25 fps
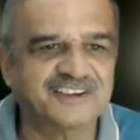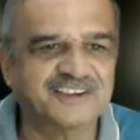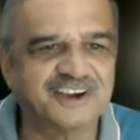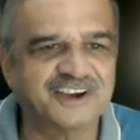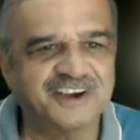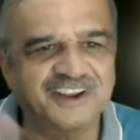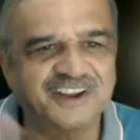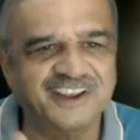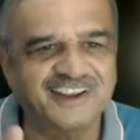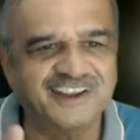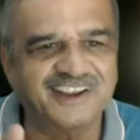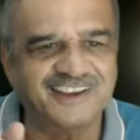
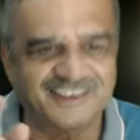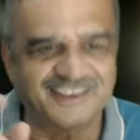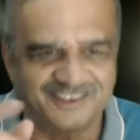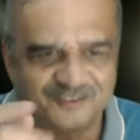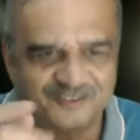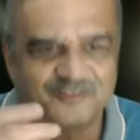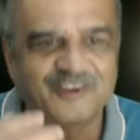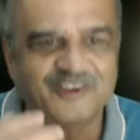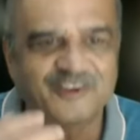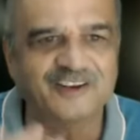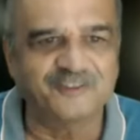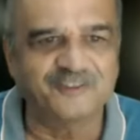sitting,
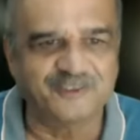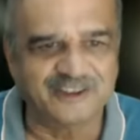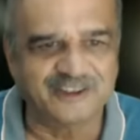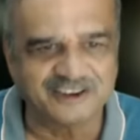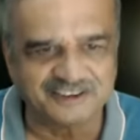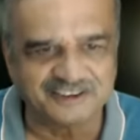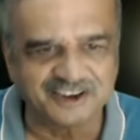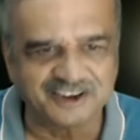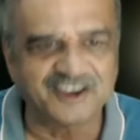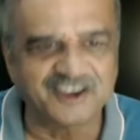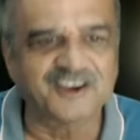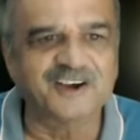with a
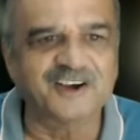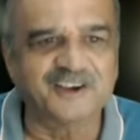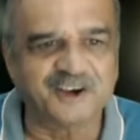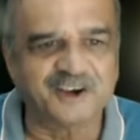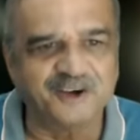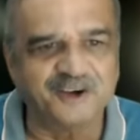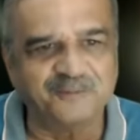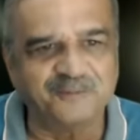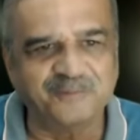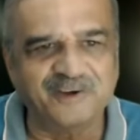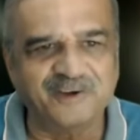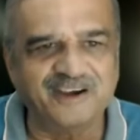single
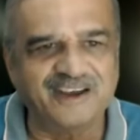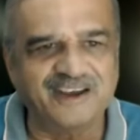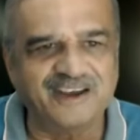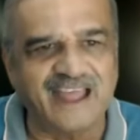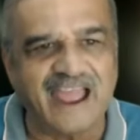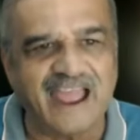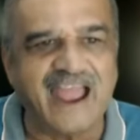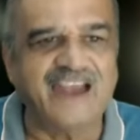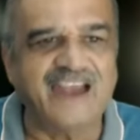treatment